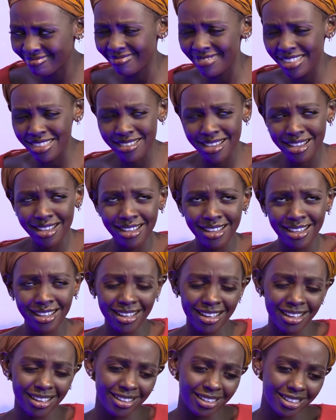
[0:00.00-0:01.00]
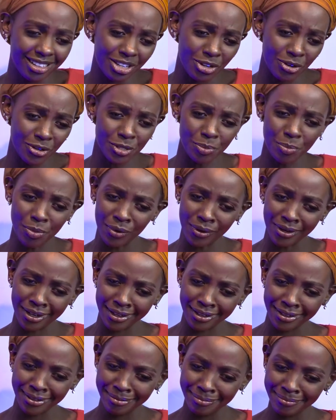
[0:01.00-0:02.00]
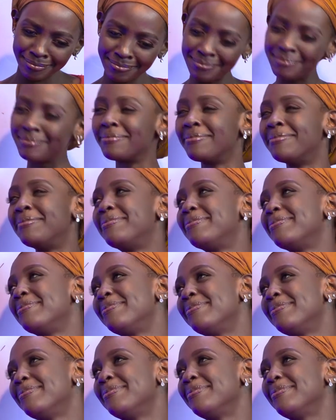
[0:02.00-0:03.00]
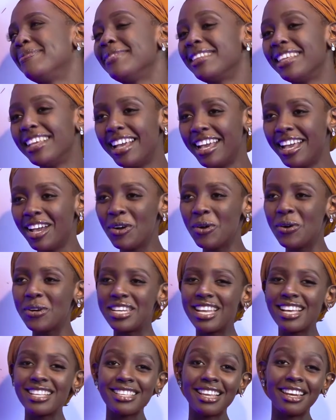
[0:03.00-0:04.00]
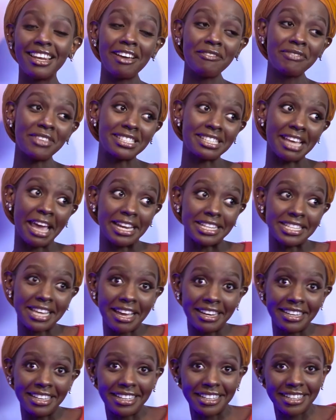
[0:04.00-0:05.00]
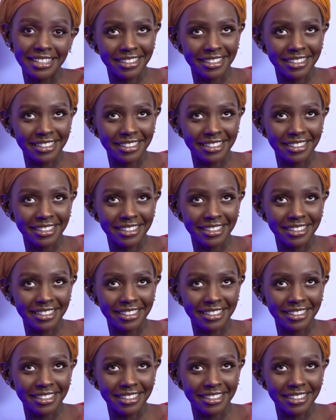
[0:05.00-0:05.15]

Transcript: The Notebook? Who doesn't love the Titanic?